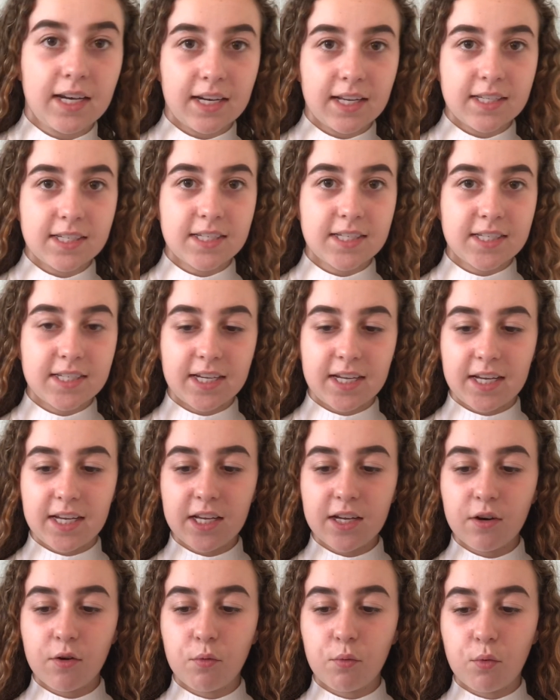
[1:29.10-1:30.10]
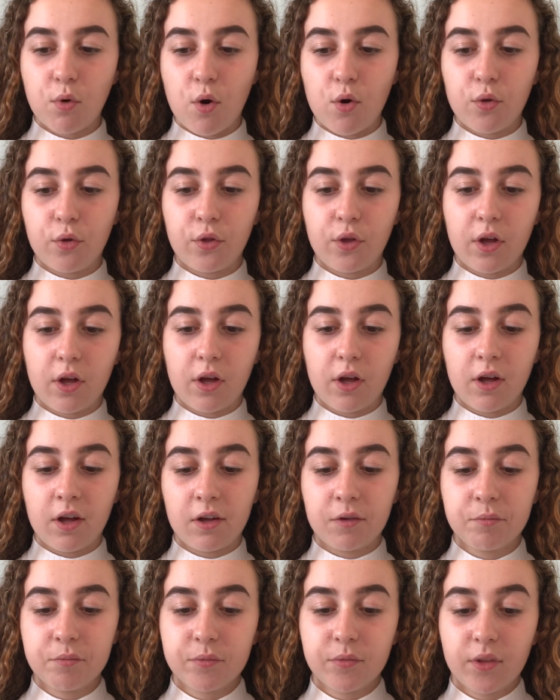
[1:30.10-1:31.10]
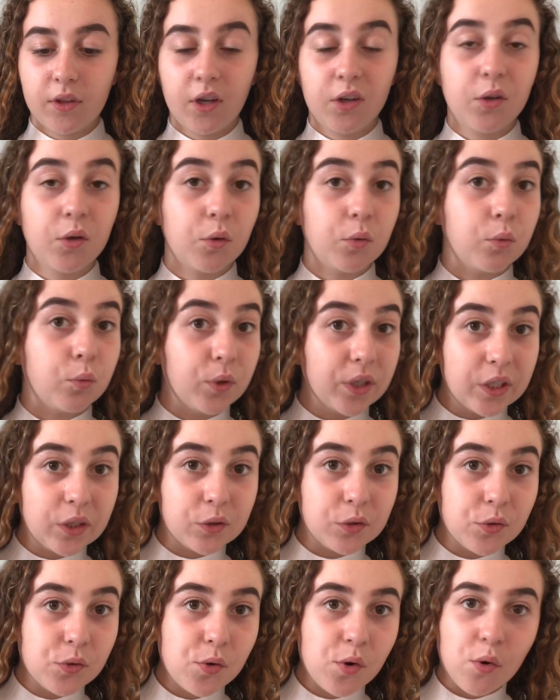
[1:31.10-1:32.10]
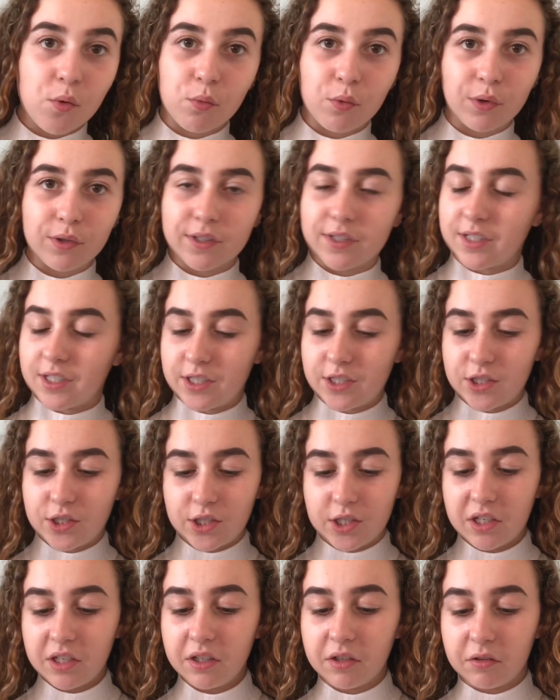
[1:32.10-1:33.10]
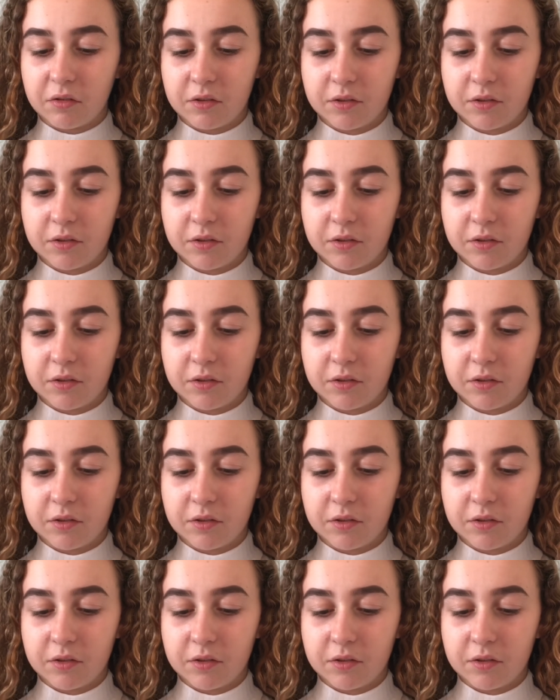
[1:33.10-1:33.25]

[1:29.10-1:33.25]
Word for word: Okay, let's see what the wheel wants us to do.